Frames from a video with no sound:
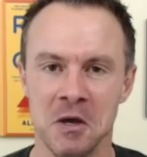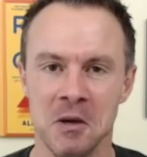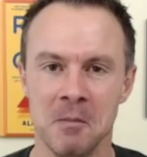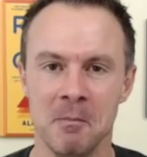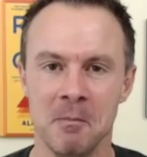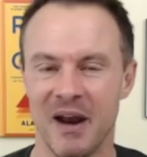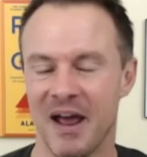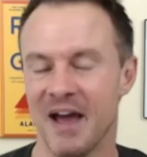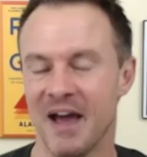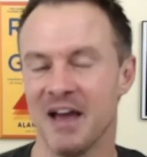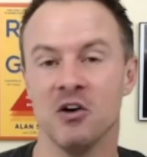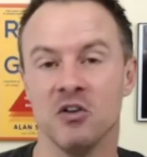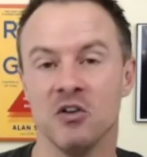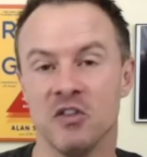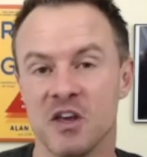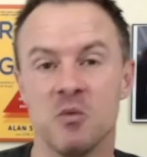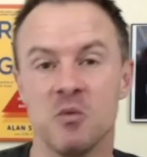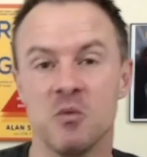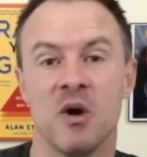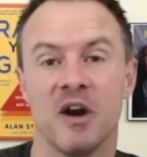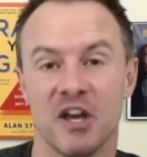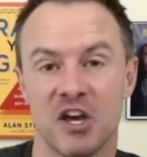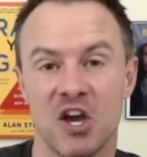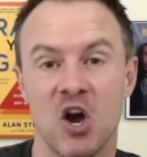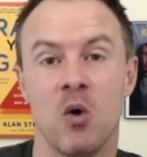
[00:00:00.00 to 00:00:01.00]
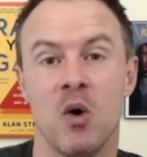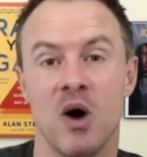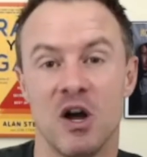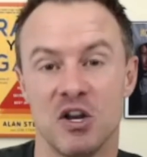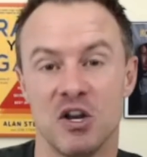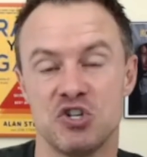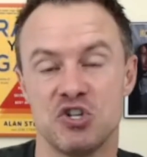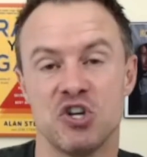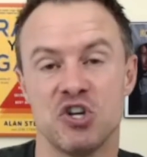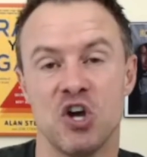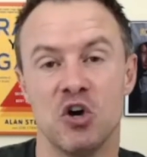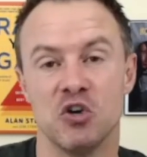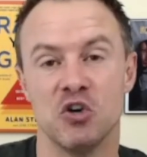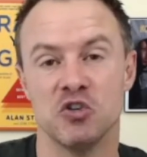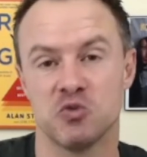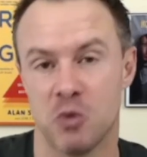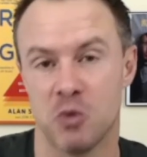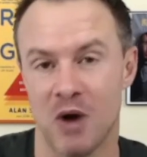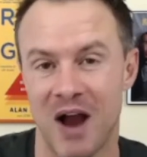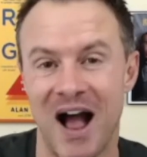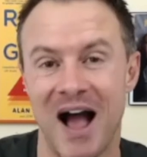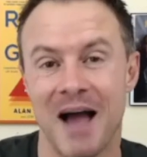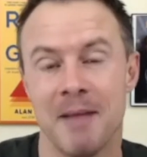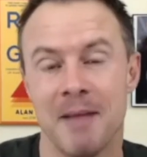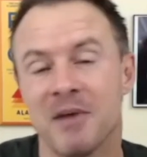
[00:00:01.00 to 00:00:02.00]
but I only want to go on shows
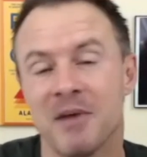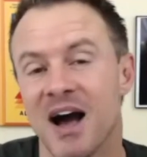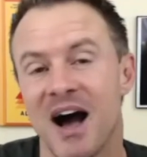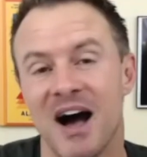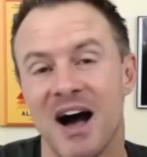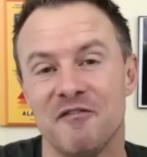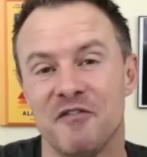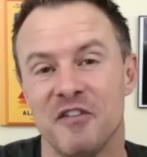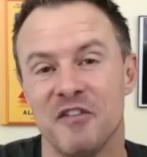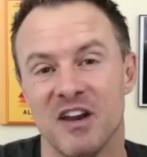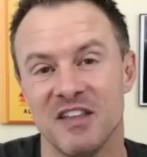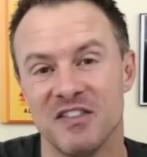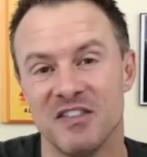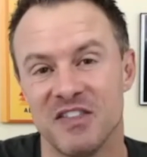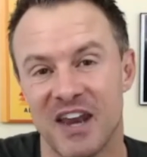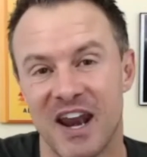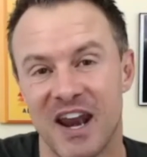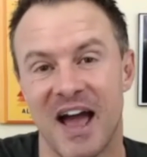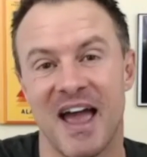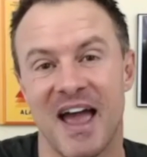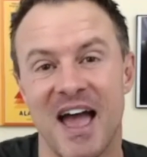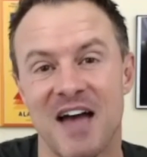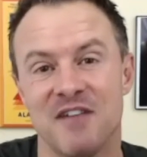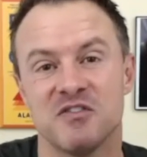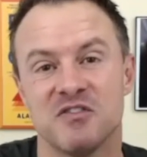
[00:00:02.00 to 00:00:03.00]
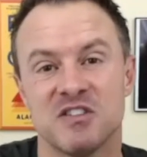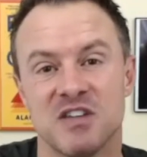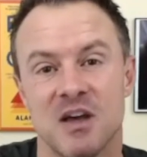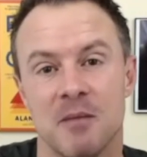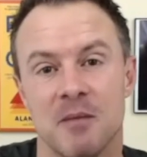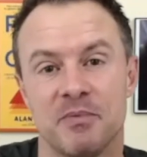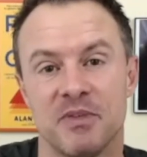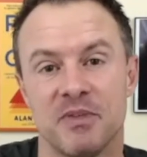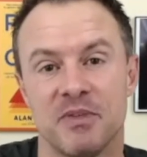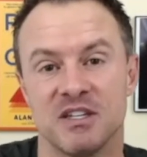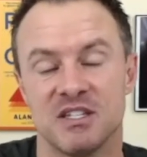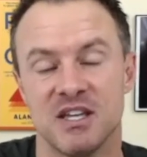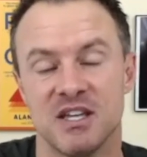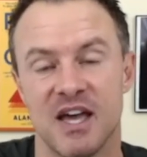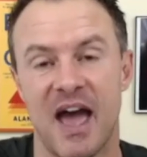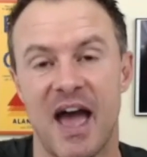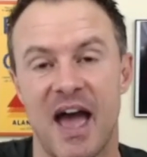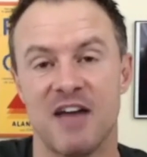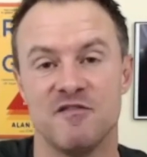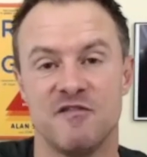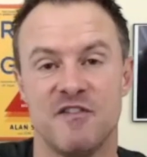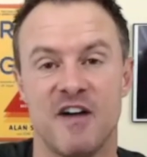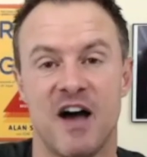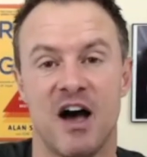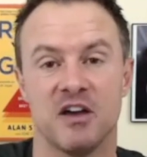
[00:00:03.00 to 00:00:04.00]
where I'm confident that I have something to
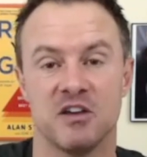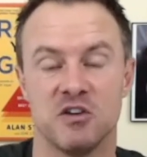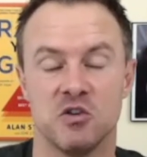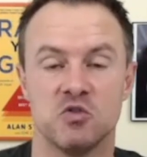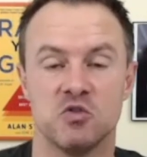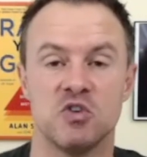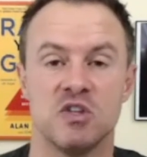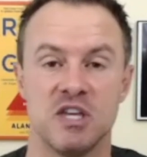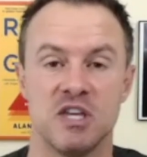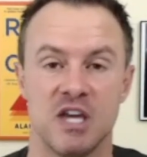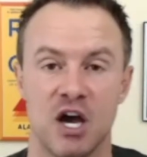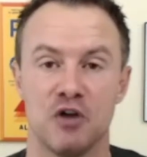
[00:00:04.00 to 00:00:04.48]
add value to the